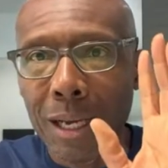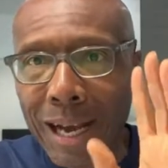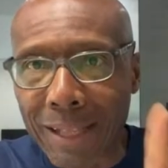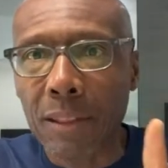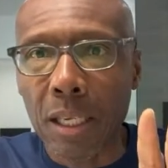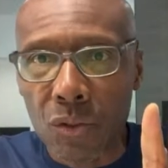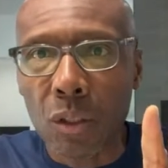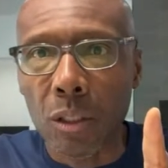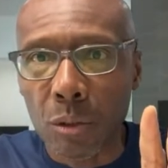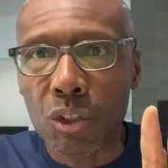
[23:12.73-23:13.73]
I think it's a
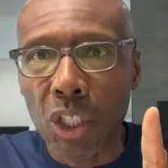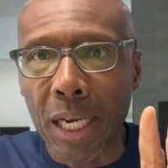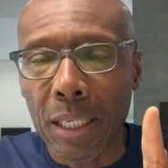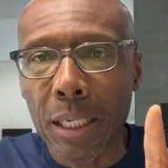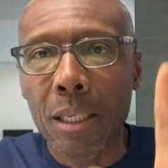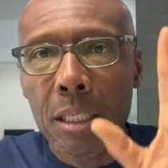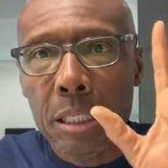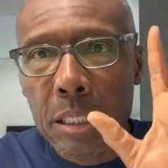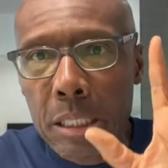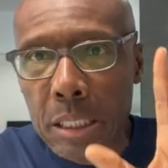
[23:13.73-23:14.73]
little shady.
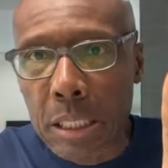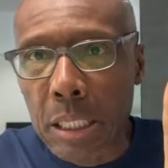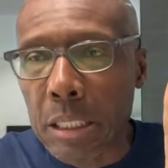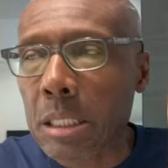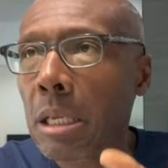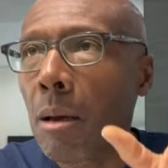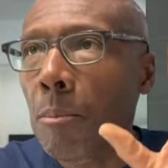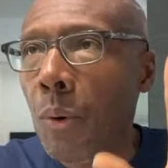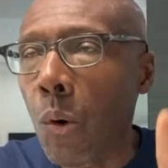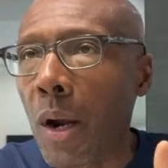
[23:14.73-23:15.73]
Six
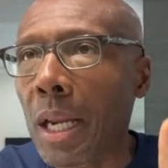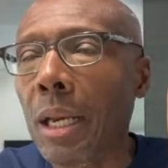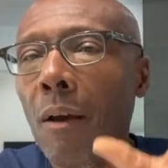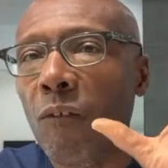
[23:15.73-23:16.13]
point